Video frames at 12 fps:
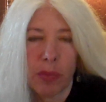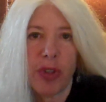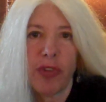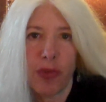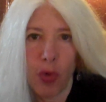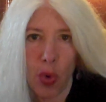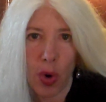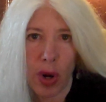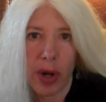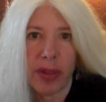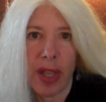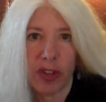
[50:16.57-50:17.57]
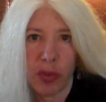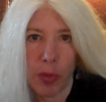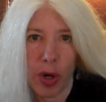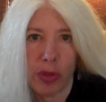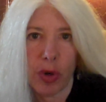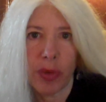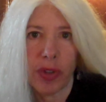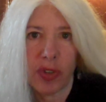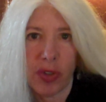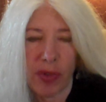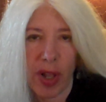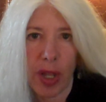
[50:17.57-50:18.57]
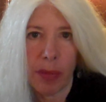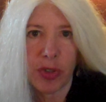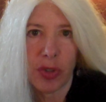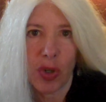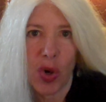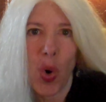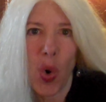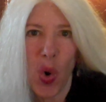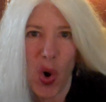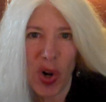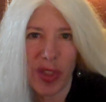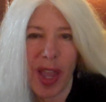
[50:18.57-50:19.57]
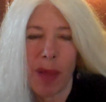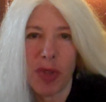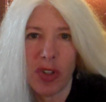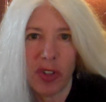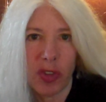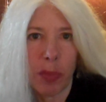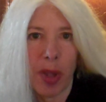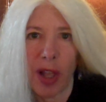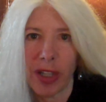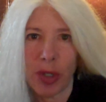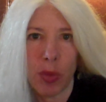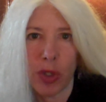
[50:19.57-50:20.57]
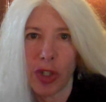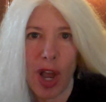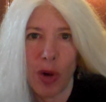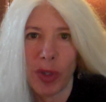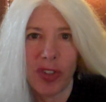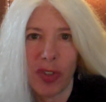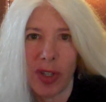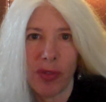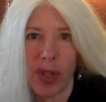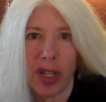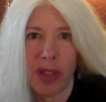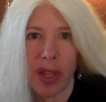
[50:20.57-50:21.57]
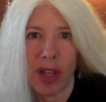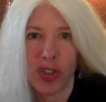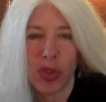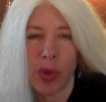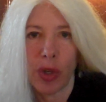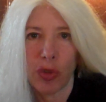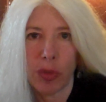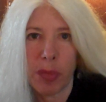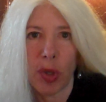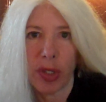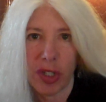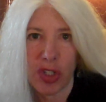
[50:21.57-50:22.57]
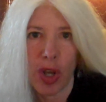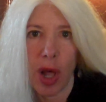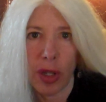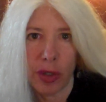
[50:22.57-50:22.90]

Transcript: before that smart growth is developed, or that municipality will not receive any of that $200 billion.